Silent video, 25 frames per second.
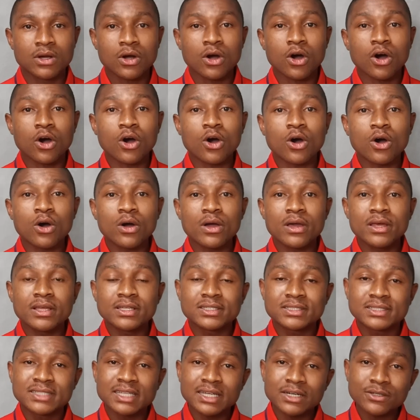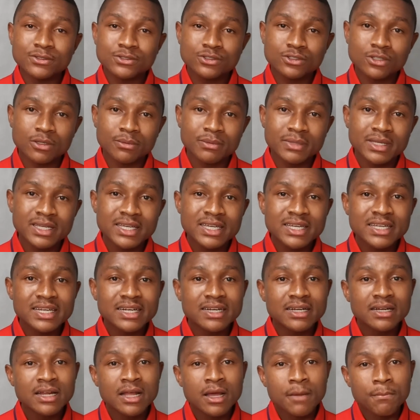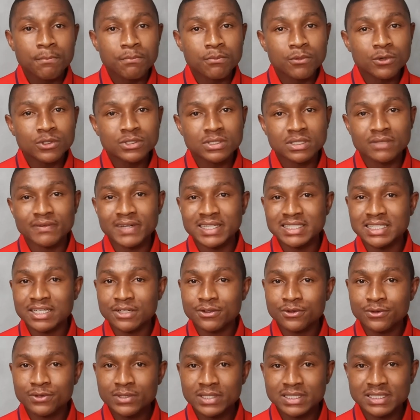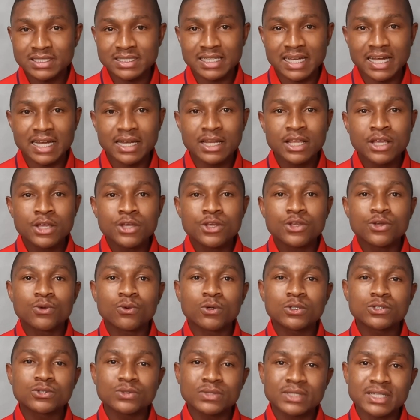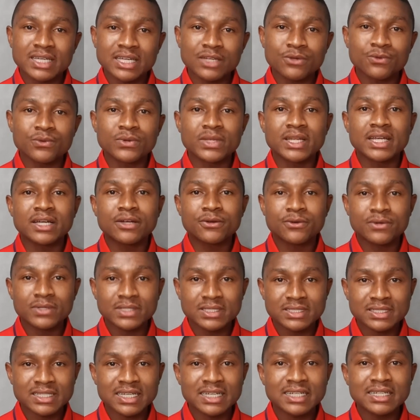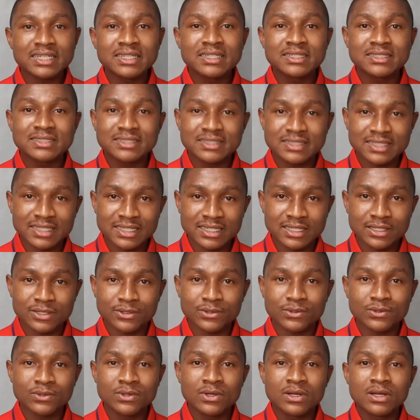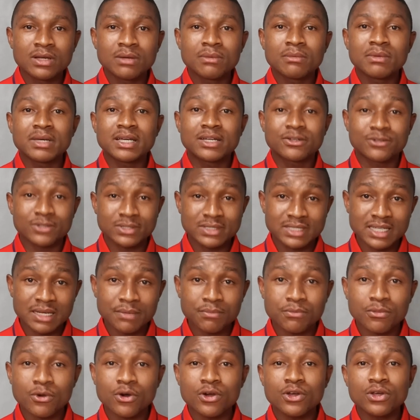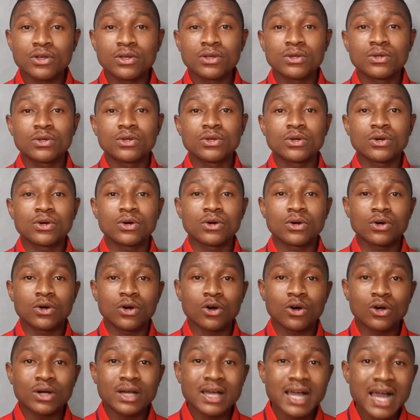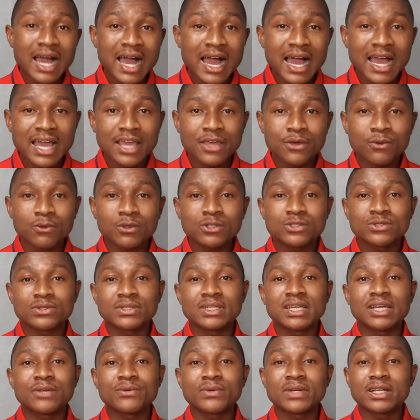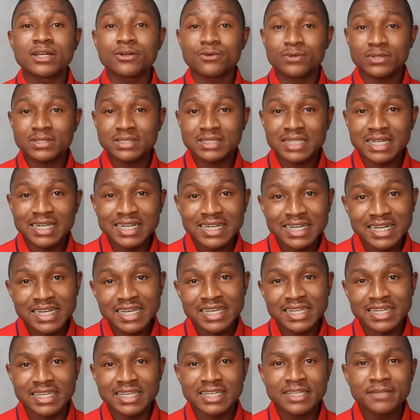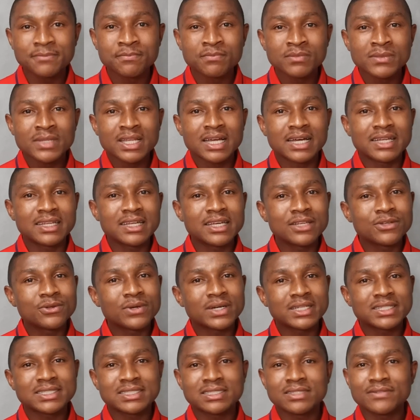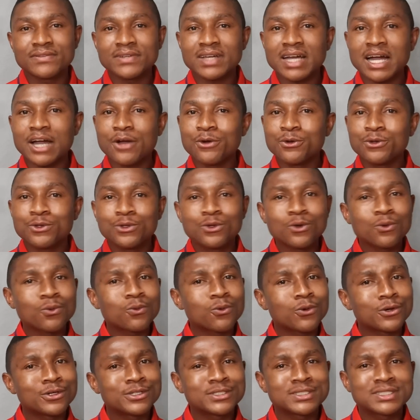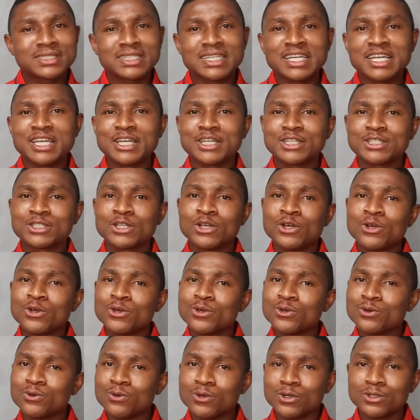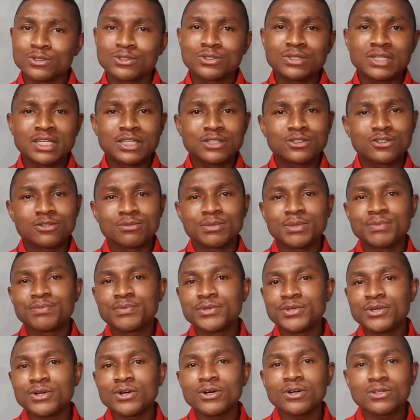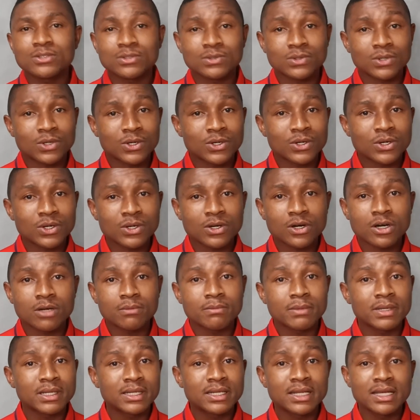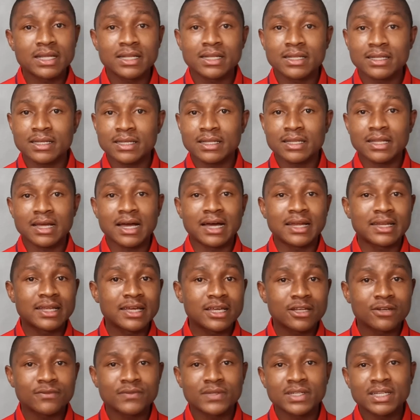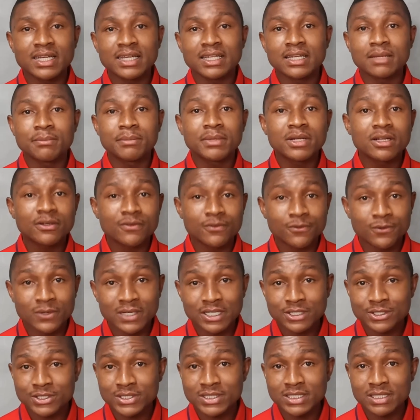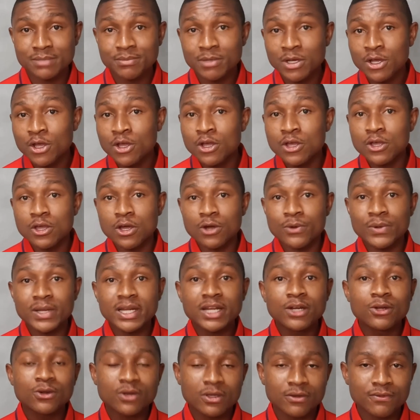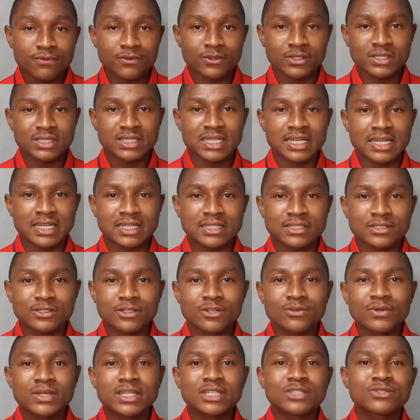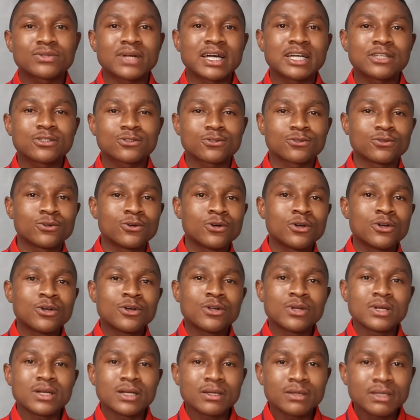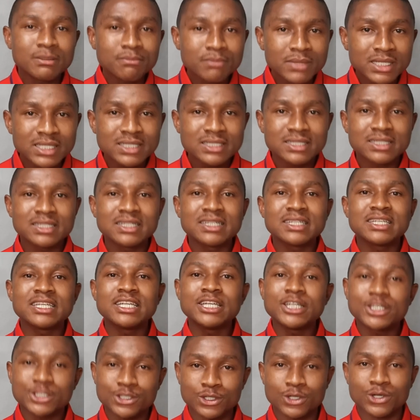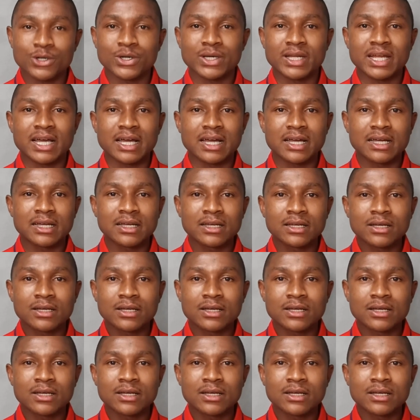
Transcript: Or is there some hidden motive as a Christian? You want to get with a Christian single, a Christian boy or guy. You want to get with a Christian lady. And then you are deceiving her. You don't want sex. You want it to be pure, to honor God. But then at the end of the day, in the middle of a relationship, you're already looking for sex. You're already trying to mislead each other.